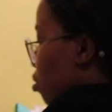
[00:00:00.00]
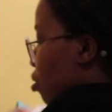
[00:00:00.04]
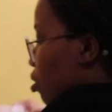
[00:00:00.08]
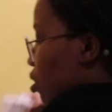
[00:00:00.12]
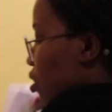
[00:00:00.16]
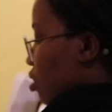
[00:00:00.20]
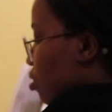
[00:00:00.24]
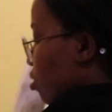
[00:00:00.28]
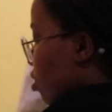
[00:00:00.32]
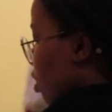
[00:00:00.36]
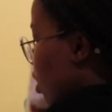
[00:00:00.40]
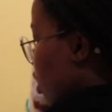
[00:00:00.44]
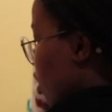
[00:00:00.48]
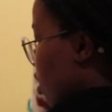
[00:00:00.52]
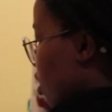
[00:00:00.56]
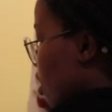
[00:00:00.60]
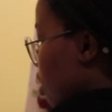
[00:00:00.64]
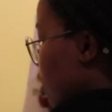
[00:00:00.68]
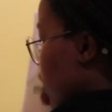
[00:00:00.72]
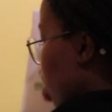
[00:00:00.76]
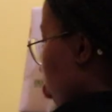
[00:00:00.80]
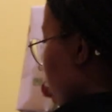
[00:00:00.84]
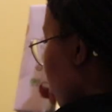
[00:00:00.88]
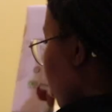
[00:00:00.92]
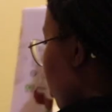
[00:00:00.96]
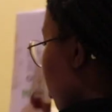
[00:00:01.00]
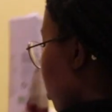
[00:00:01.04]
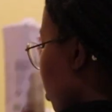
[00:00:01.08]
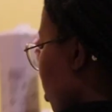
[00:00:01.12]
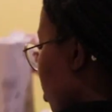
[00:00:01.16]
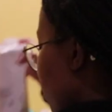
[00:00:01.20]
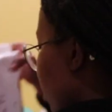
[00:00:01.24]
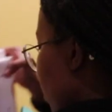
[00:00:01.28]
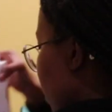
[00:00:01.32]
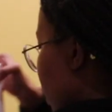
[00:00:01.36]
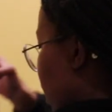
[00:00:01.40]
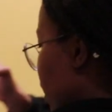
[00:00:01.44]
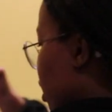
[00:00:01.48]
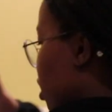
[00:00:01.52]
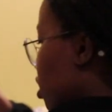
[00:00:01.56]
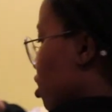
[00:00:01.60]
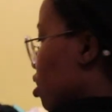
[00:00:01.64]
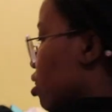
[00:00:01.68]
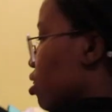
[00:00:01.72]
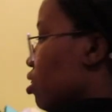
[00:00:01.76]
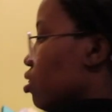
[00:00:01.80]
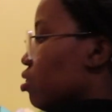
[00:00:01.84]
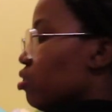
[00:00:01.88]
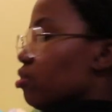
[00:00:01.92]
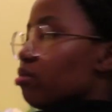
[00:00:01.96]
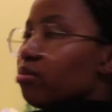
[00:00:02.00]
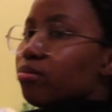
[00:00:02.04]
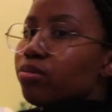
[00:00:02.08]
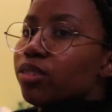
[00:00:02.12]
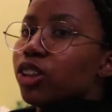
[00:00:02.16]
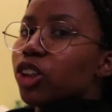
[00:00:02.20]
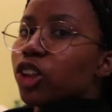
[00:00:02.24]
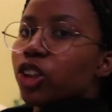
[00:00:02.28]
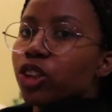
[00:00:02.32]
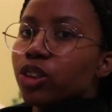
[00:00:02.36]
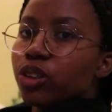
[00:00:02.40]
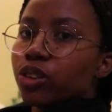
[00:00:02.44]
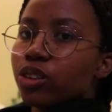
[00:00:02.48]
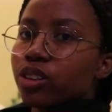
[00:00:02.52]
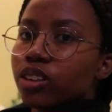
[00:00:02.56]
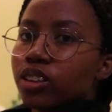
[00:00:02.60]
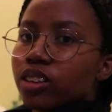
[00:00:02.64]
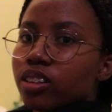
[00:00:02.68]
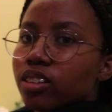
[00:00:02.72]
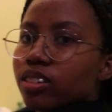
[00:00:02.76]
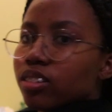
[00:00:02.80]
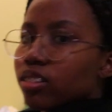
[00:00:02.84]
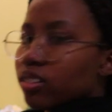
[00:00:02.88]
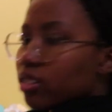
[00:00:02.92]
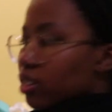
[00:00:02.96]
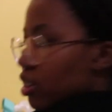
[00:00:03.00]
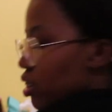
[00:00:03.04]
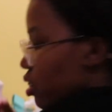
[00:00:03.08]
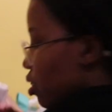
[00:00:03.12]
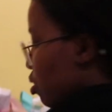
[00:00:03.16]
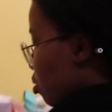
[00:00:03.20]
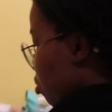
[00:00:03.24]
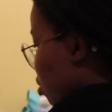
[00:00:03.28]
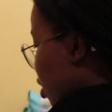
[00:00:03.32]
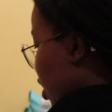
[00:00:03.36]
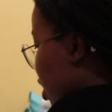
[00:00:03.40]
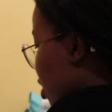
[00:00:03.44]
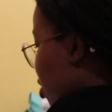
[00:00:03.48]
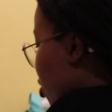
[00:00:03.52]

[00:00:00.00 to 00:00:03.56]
bought, just the gist, is like, juice, this is what